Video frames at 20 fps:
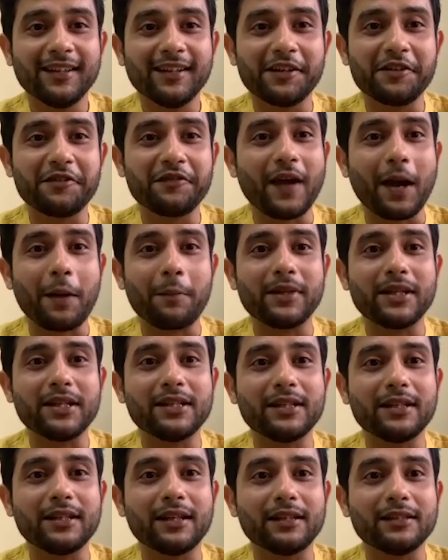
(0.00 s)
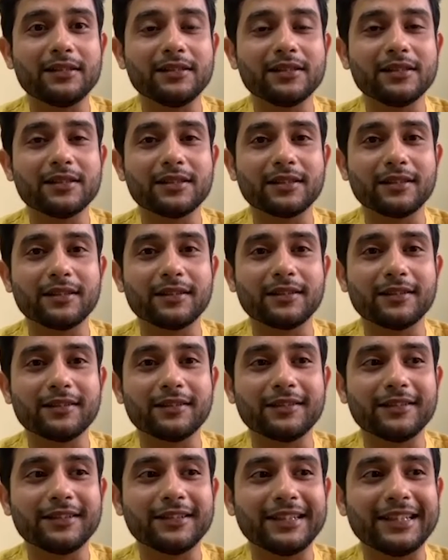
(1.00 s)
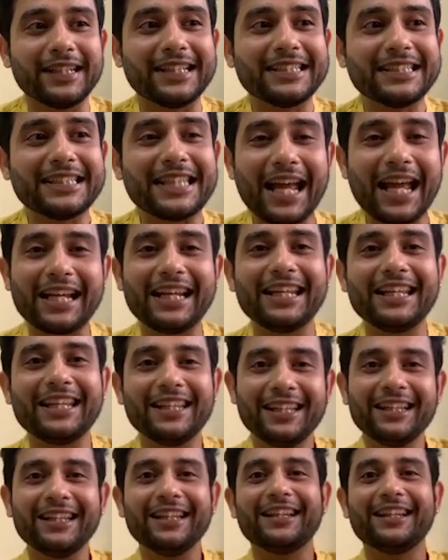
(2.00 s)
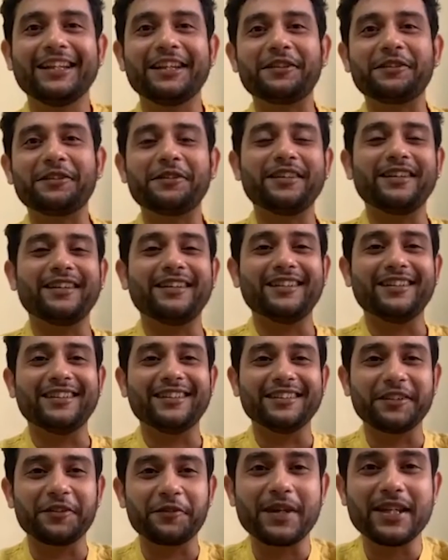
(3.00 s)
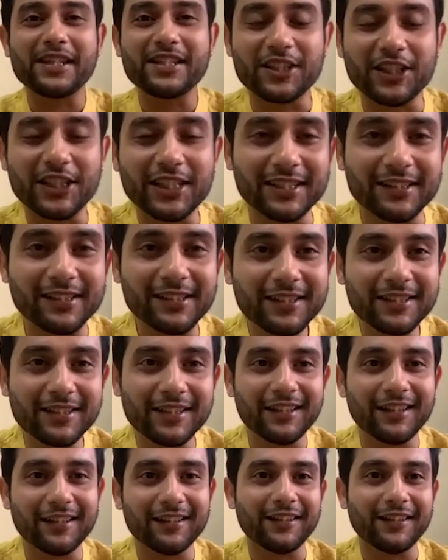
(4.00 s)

Her family is exactly, you know, the way she is.